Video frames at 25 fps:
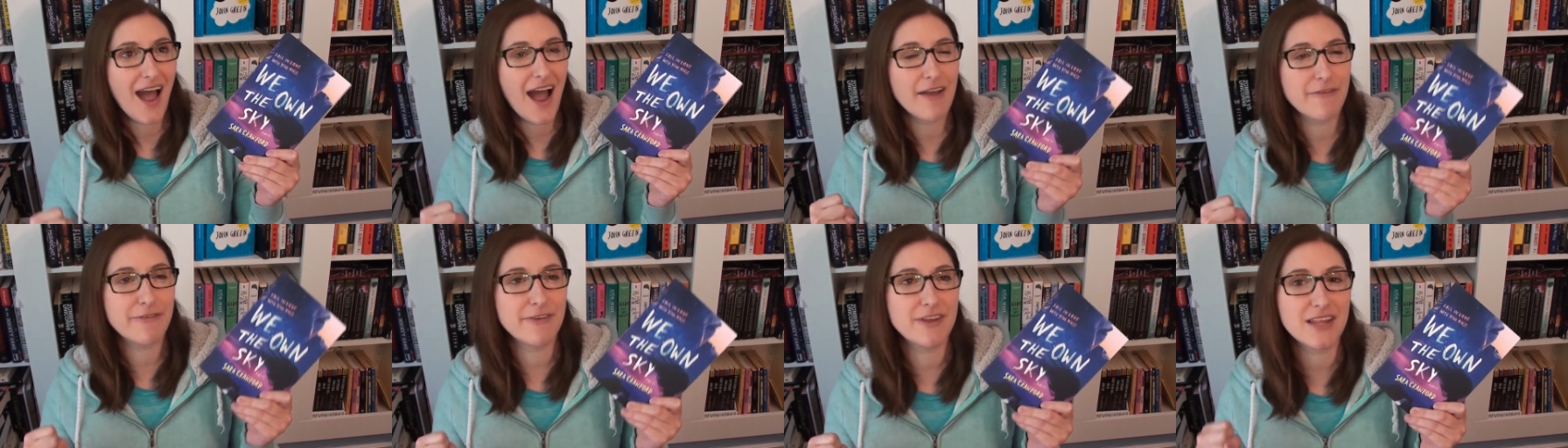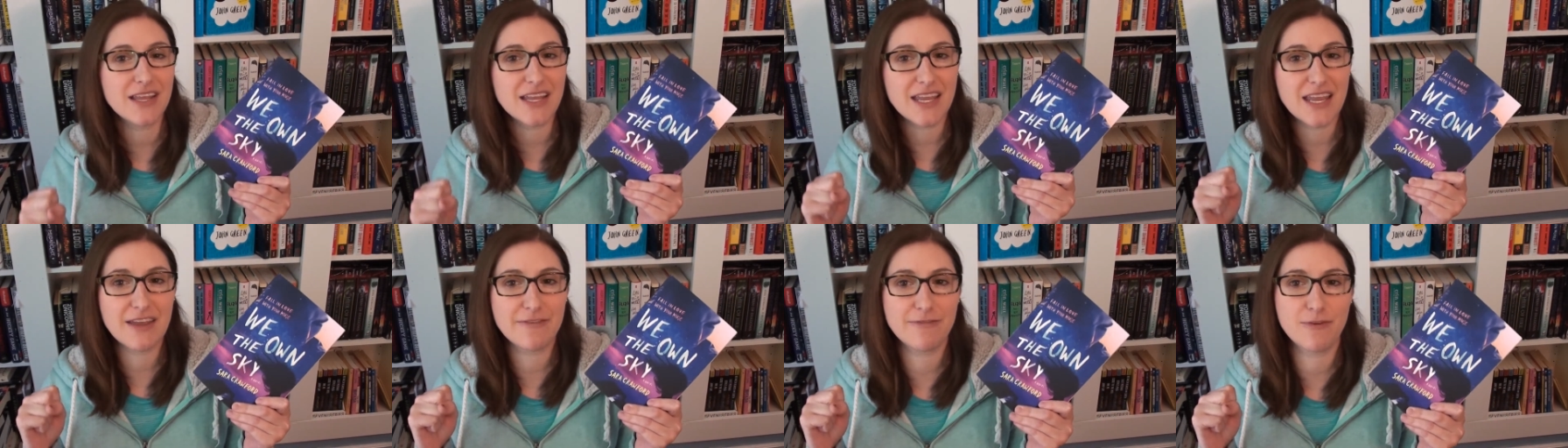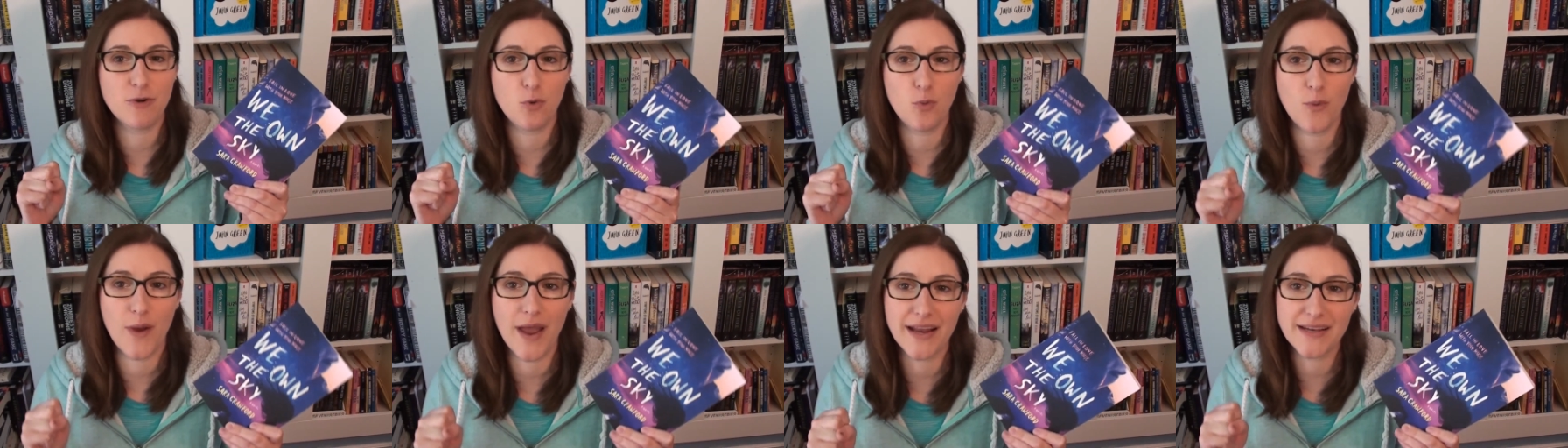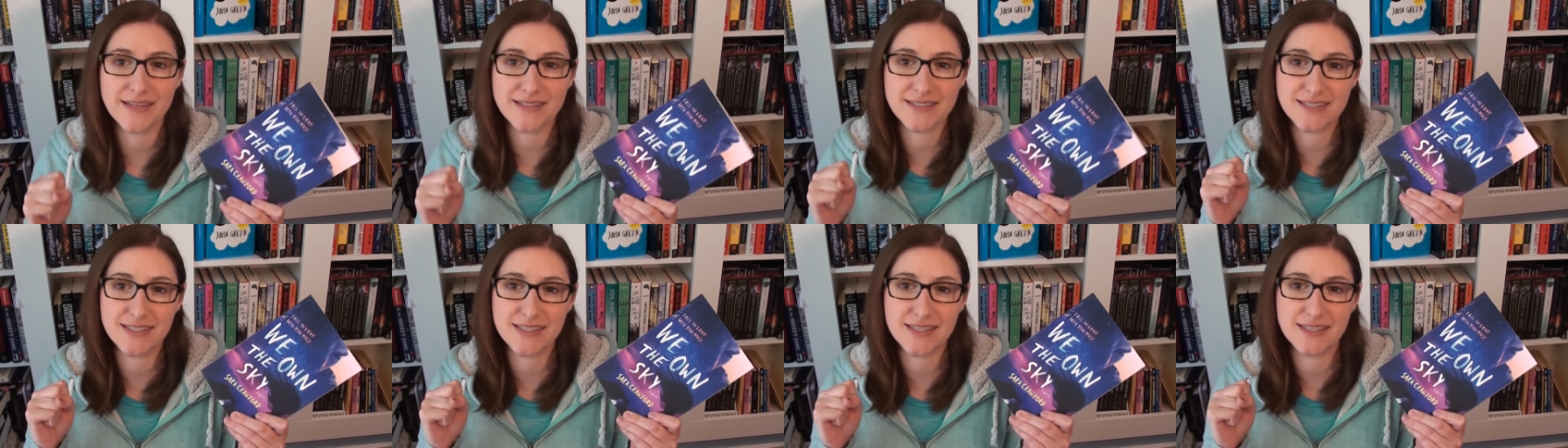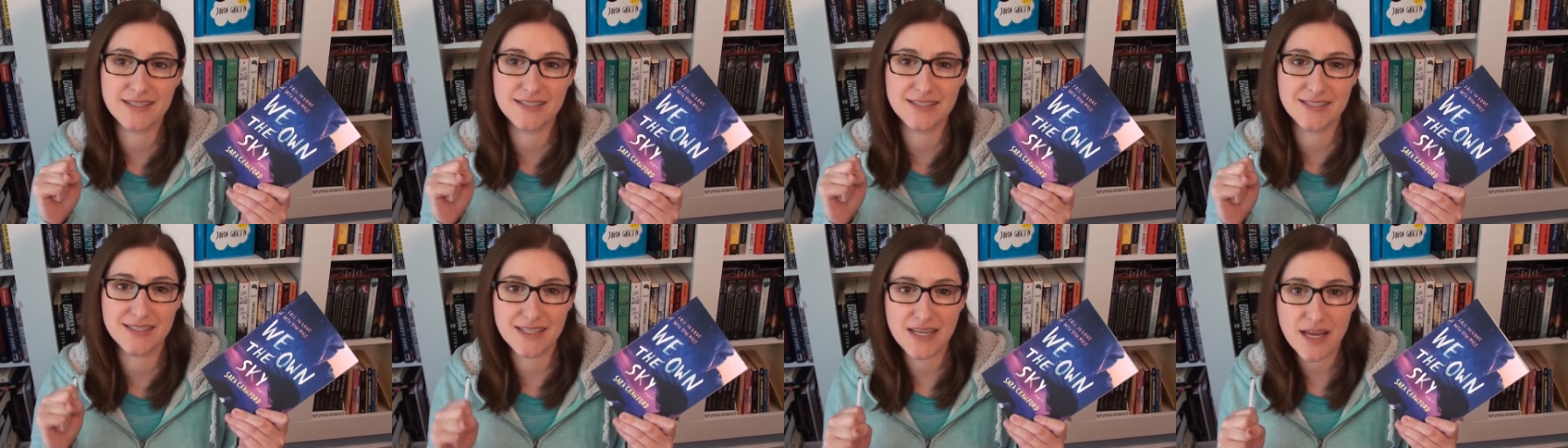I feel like if it went
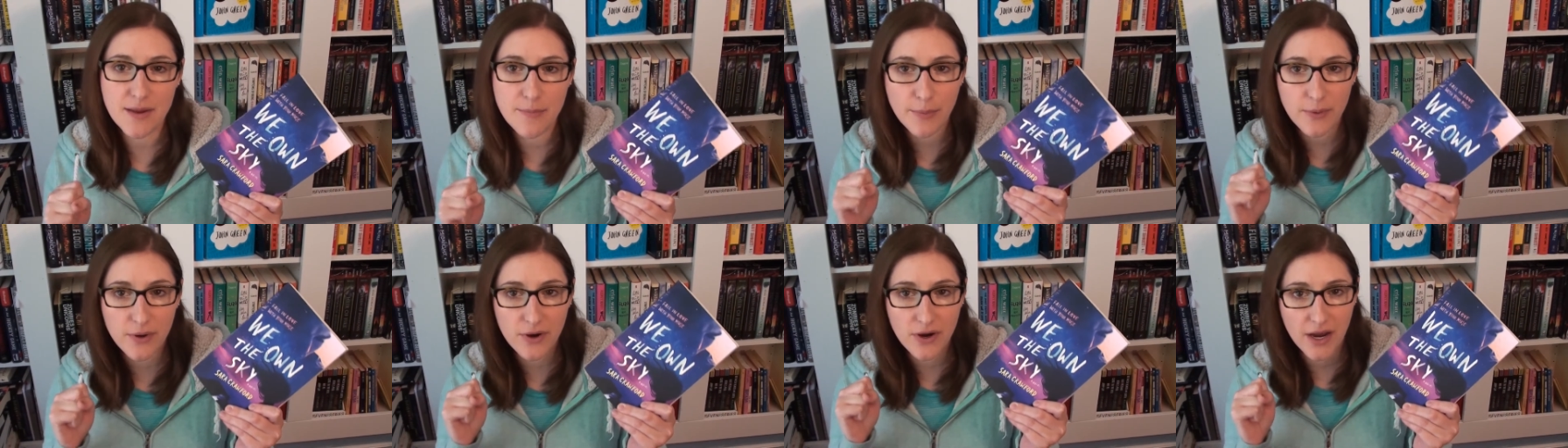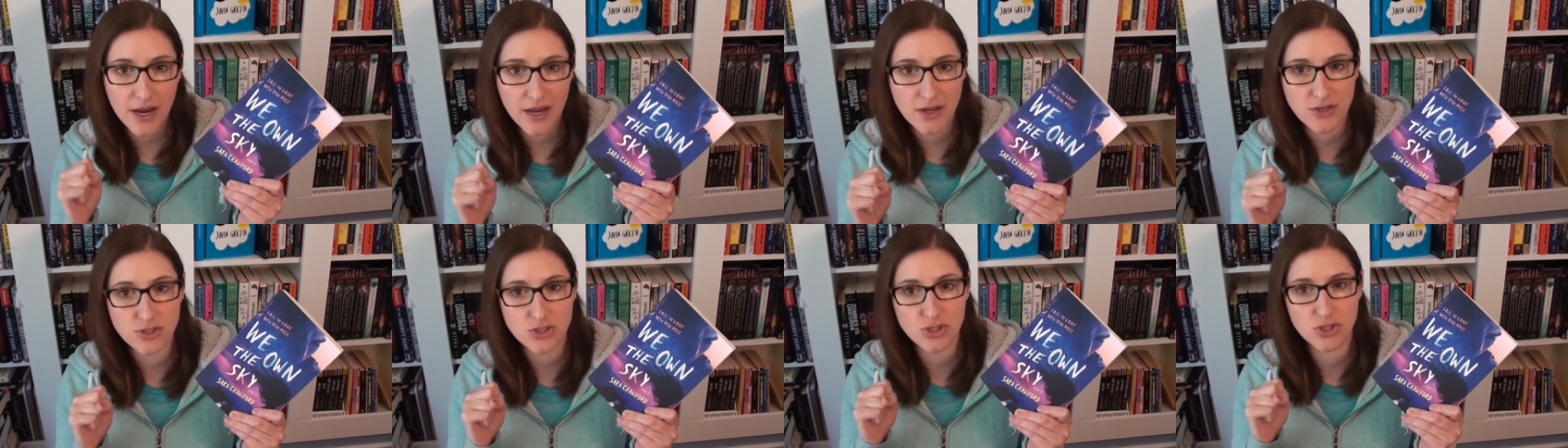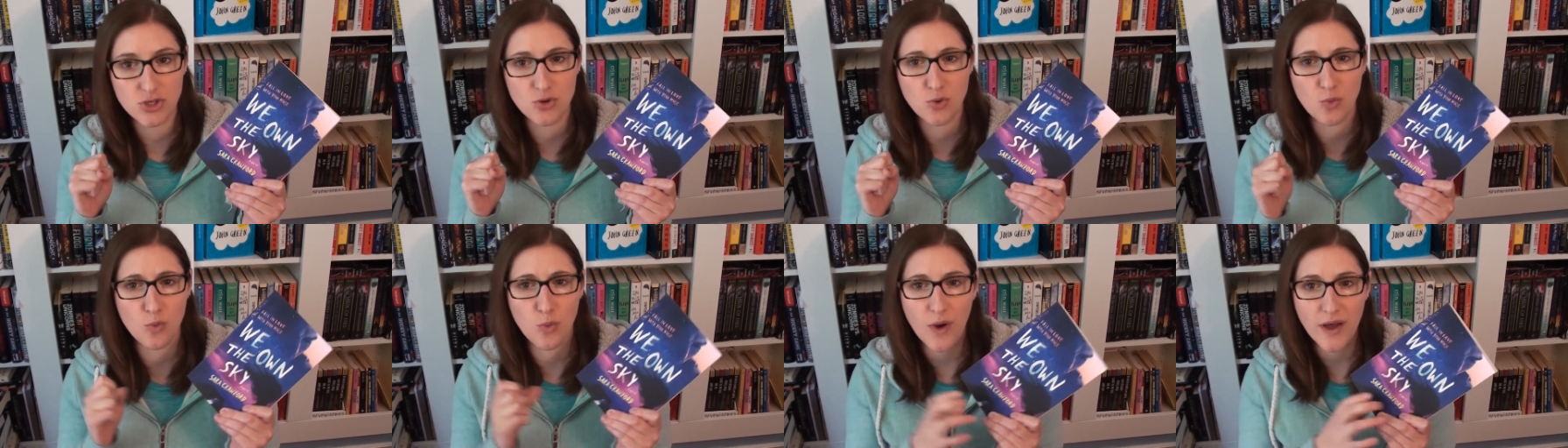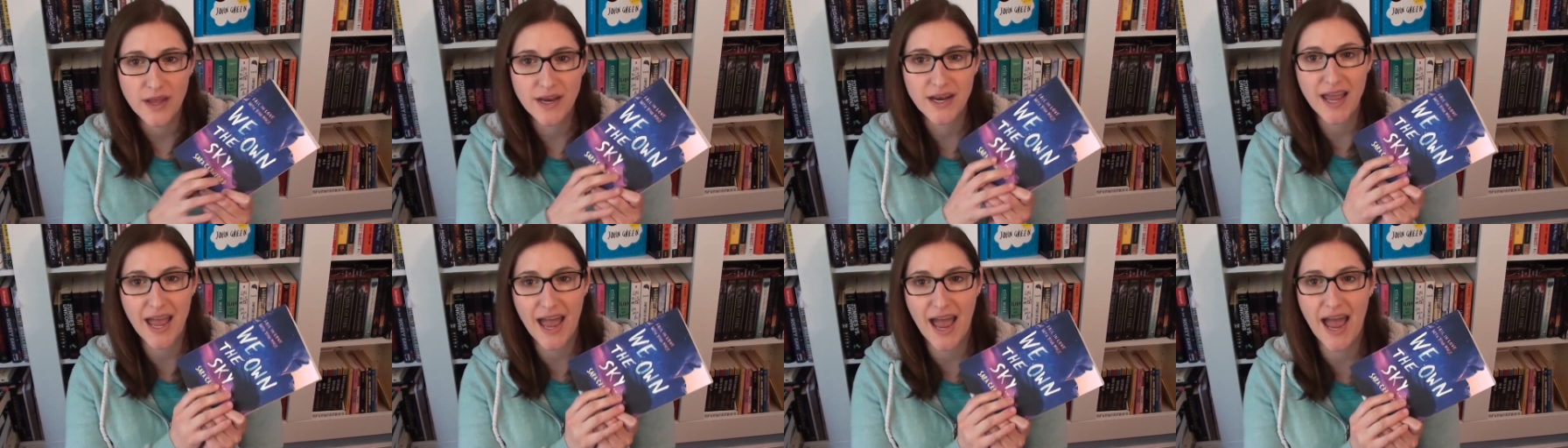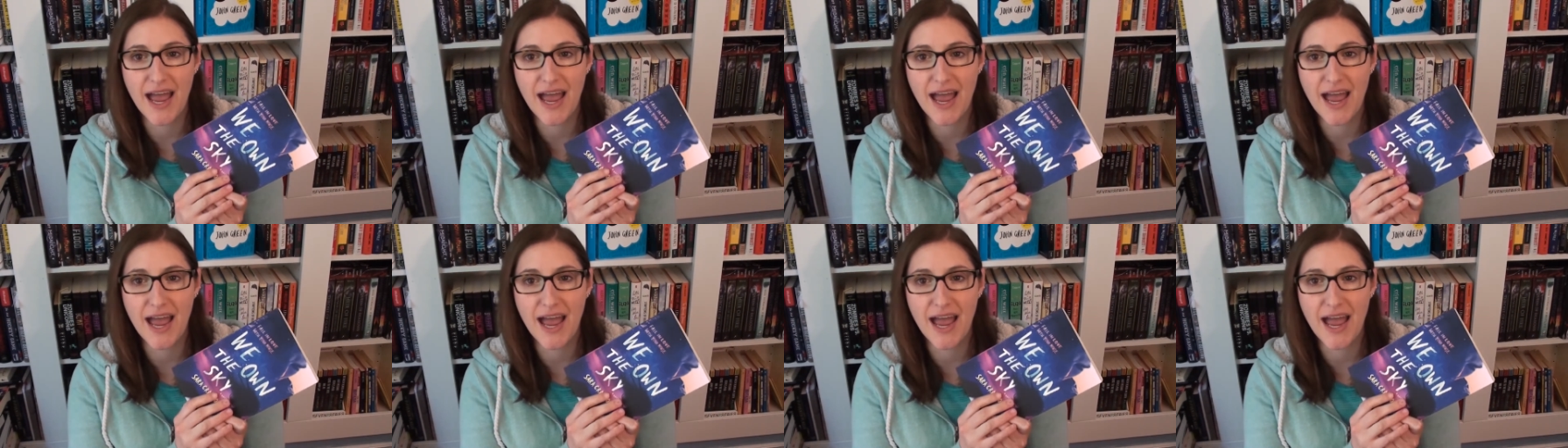deeper into what it